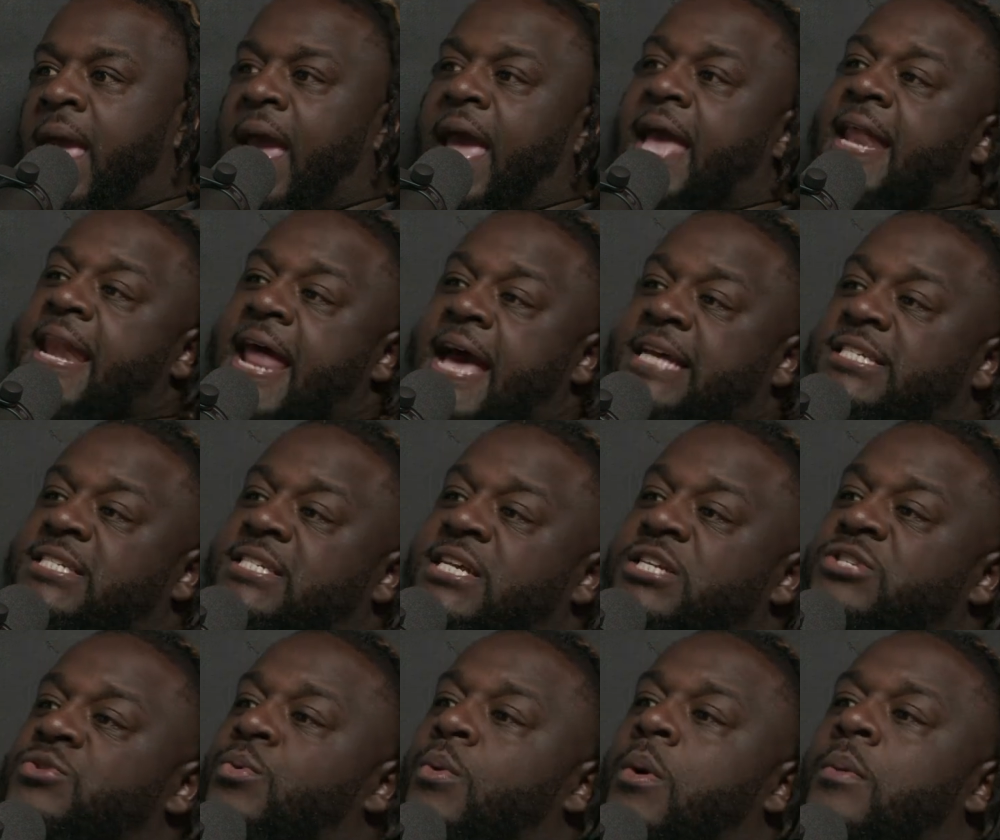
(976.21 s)
And that
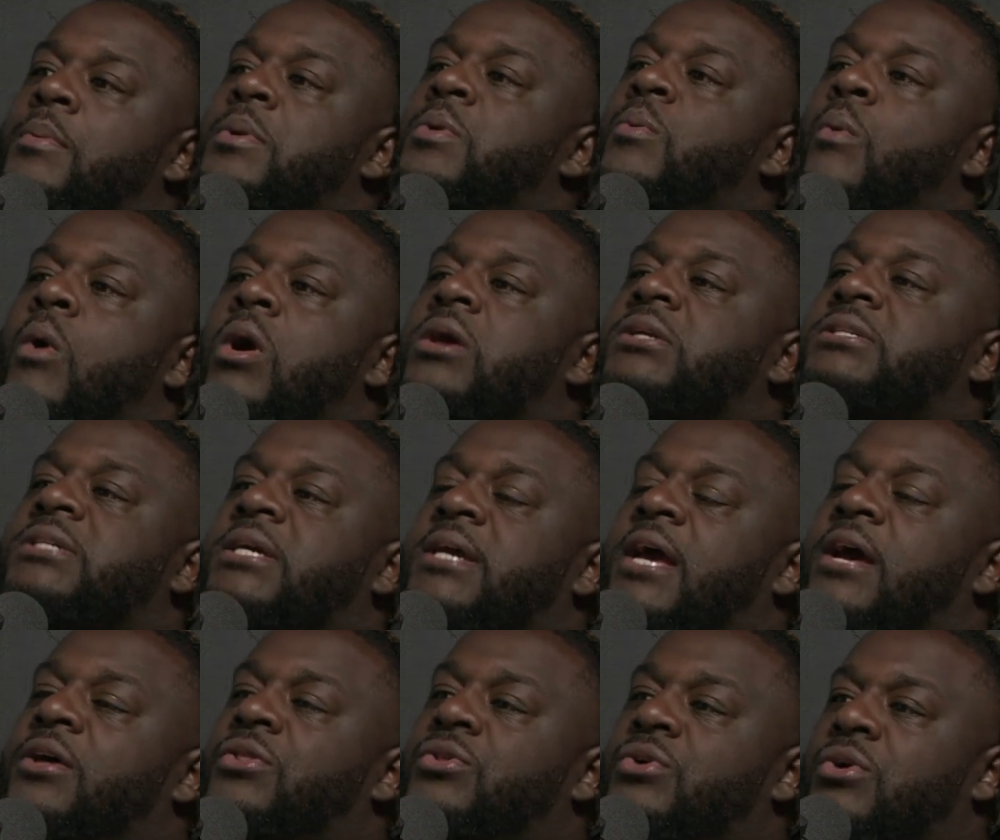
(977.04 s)
season when we weren't
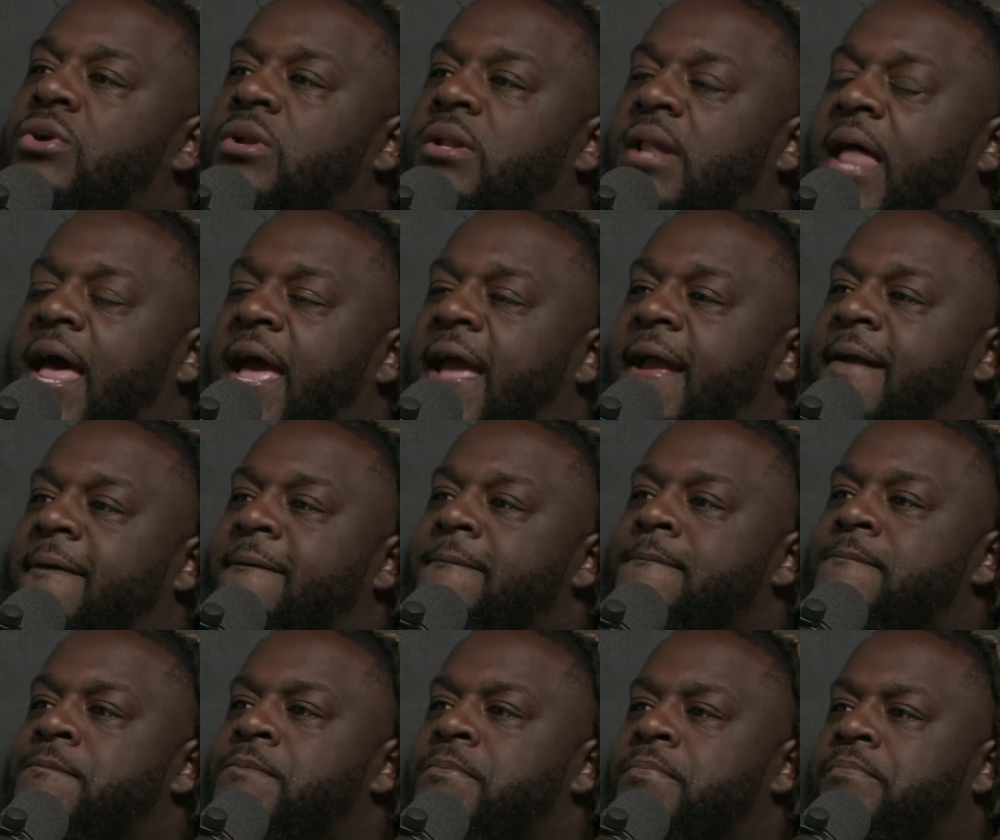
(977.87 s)
together, like
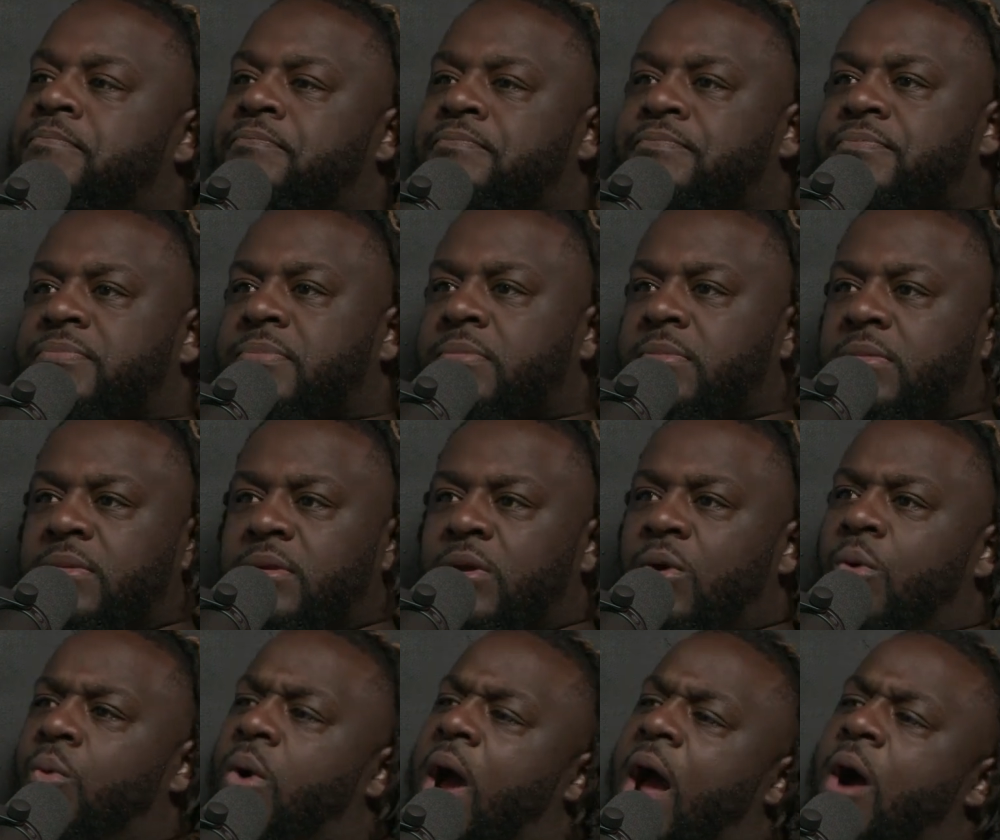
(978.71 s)

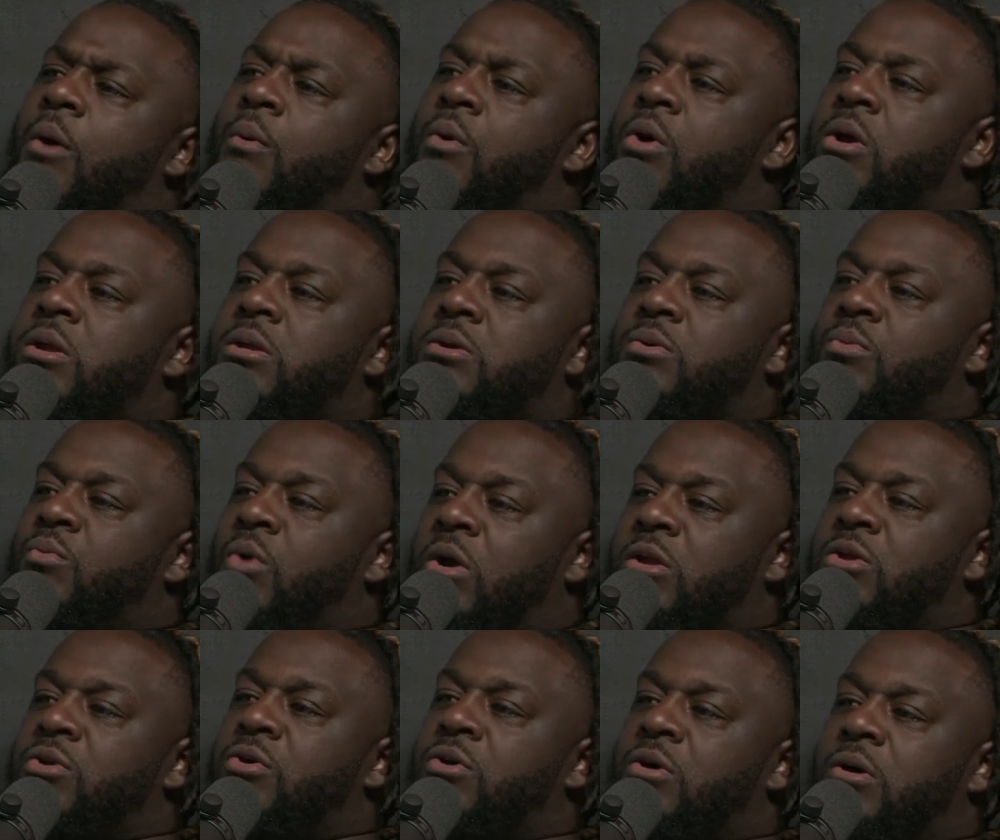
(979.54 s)
how were you?
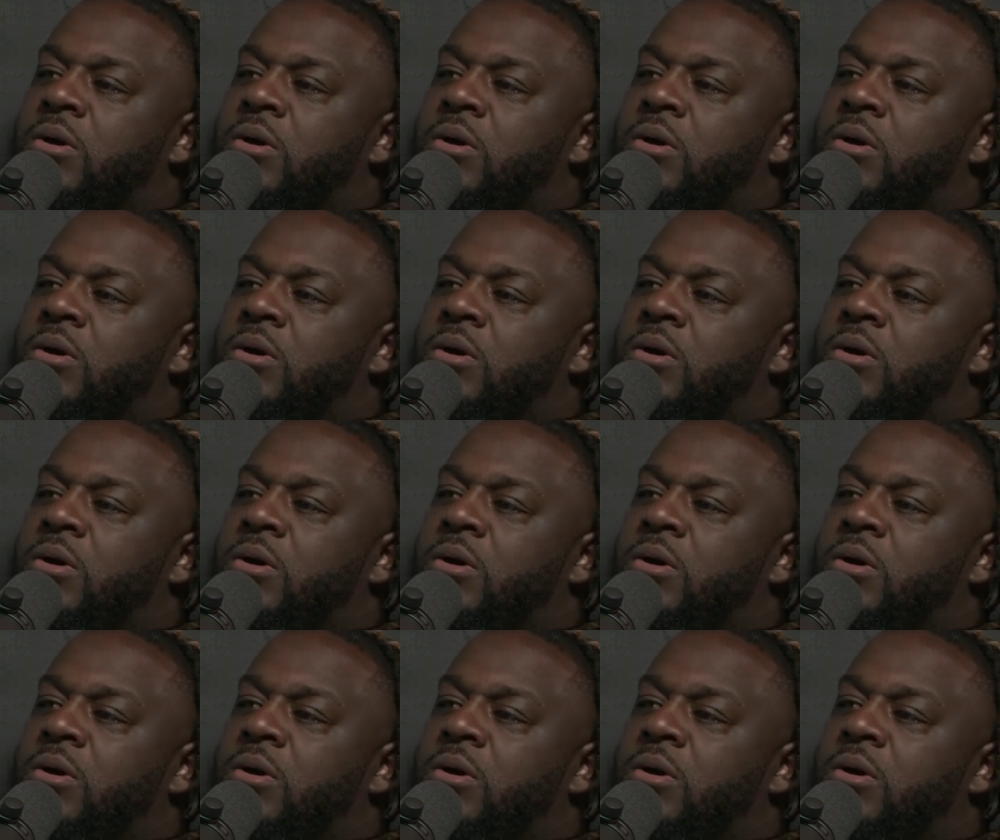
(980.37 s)
Were you?